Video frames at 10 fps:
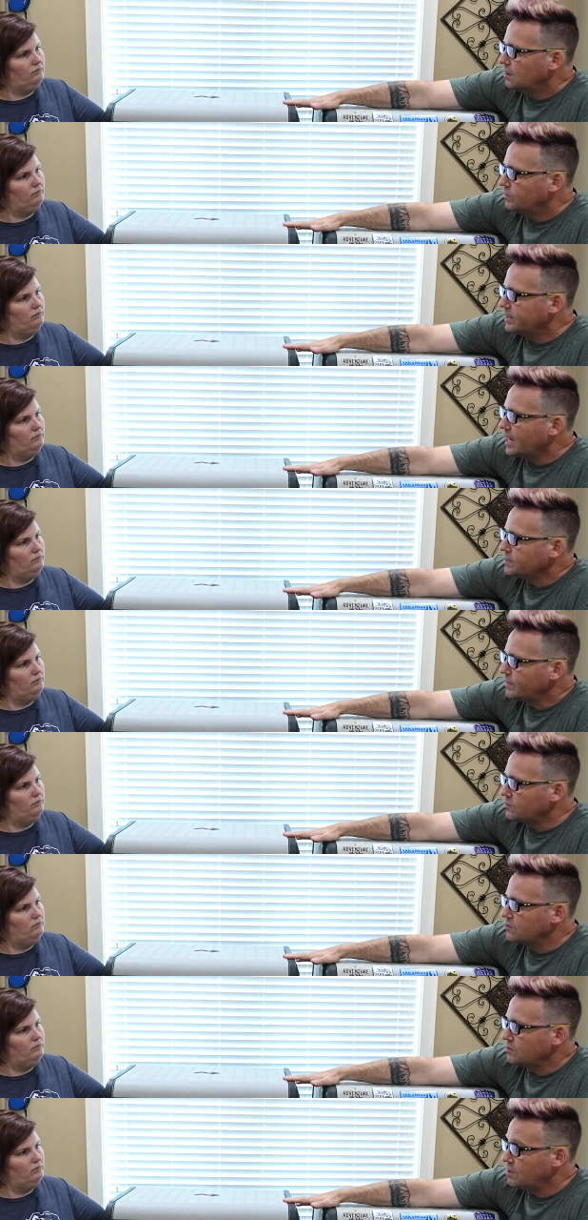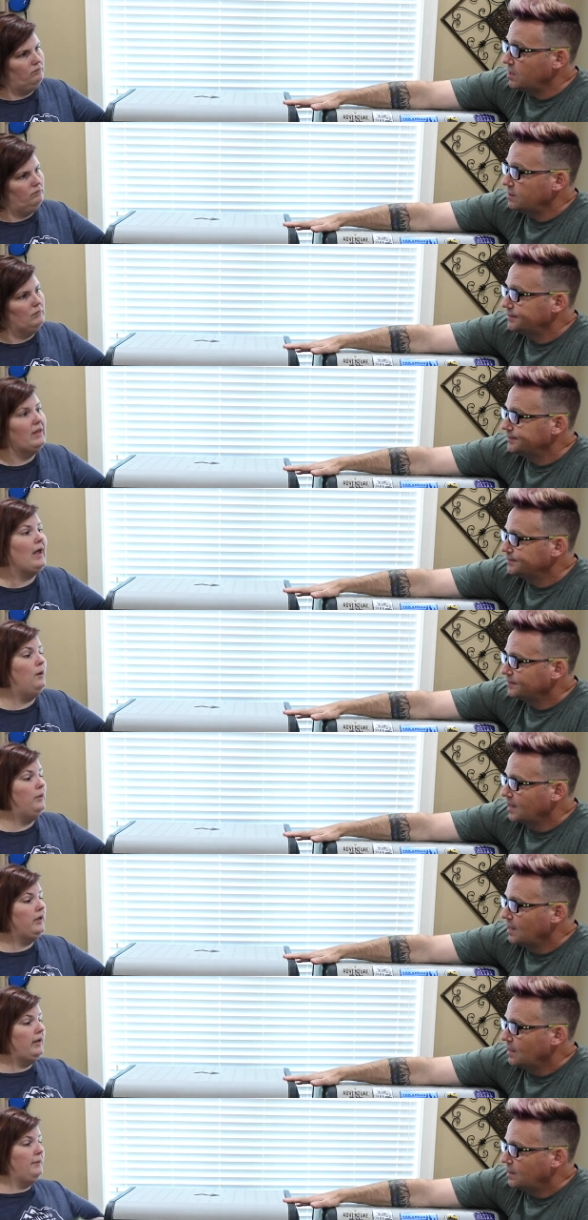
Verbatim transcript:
Speaker 1: with the ice maker turned on.
Speaker 2: Yeah, we're going to